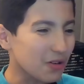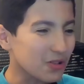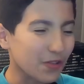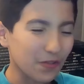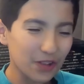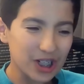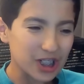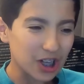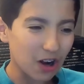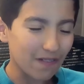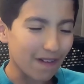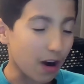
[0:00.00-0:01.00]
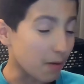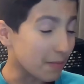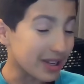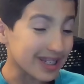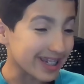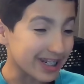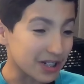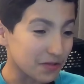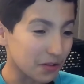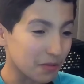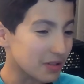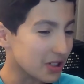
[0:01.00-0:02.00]
to finish off our amazing
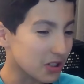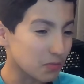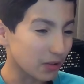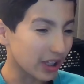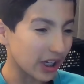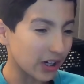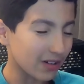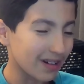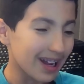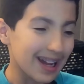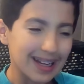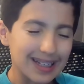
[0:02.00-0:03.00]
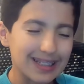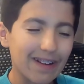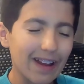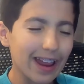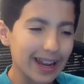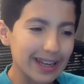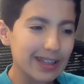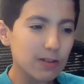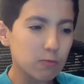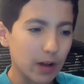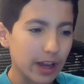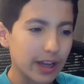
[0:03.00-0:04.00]
interview, Mr. Bollinger, is there any
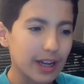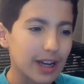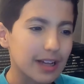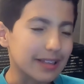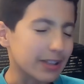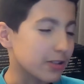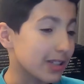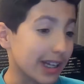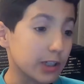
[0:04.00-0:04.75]
way that you'd like